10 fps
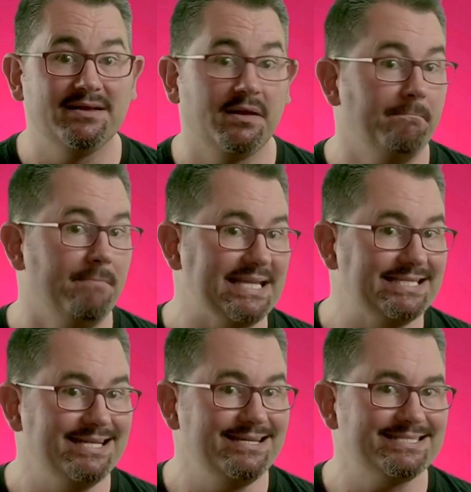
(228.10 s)

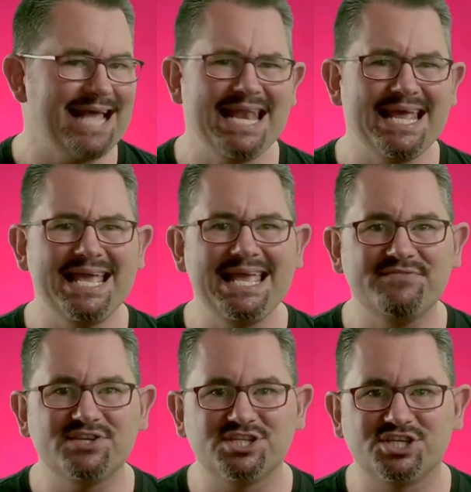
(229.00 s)
maintenance and
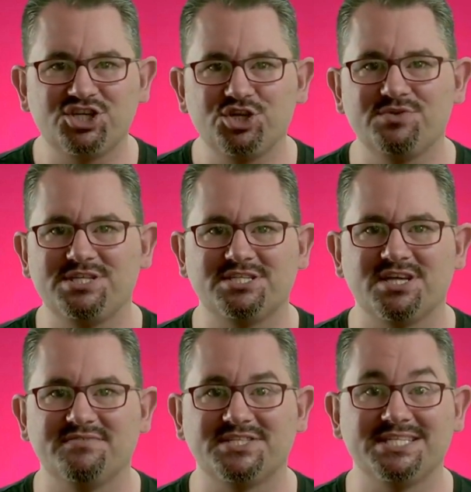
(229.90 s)
even security
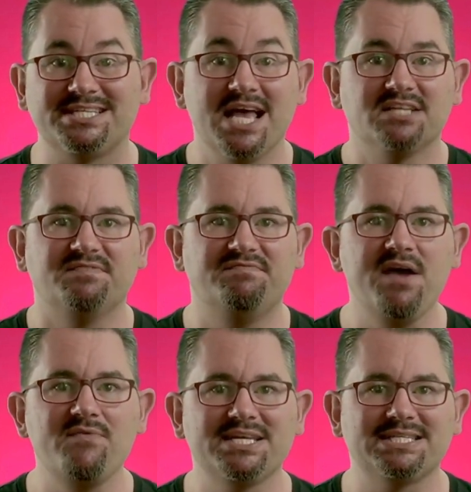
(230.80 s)
services to
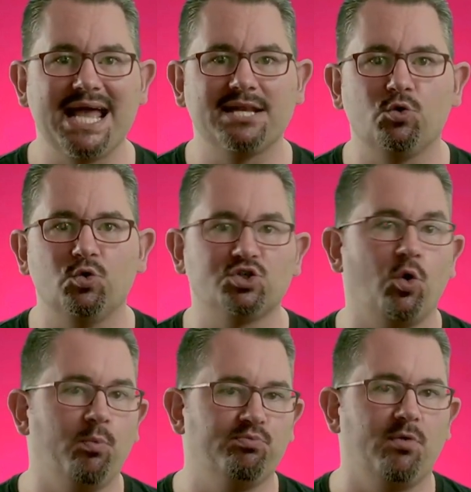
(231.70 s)
various landlords
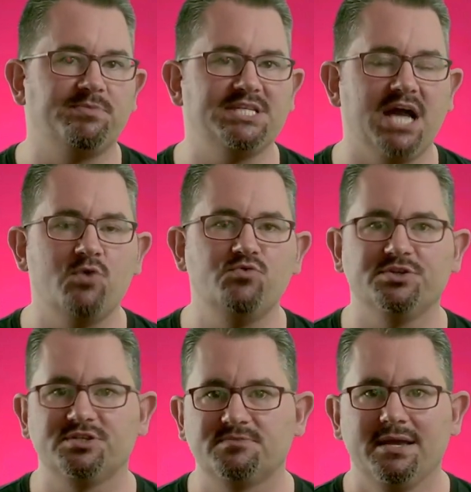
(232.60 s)
or property
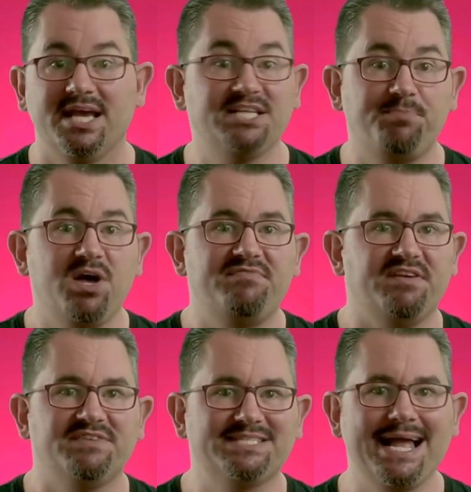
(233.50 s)
owners. It's
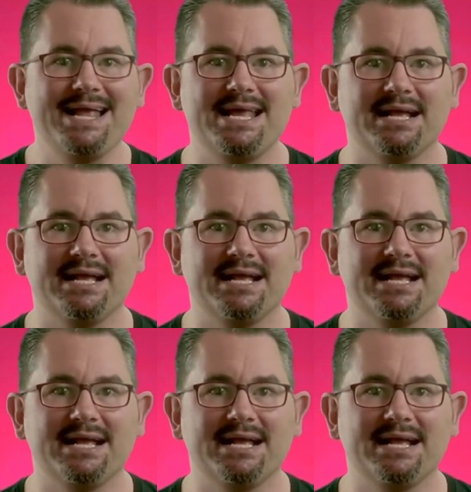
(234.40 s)
perfect for scaling.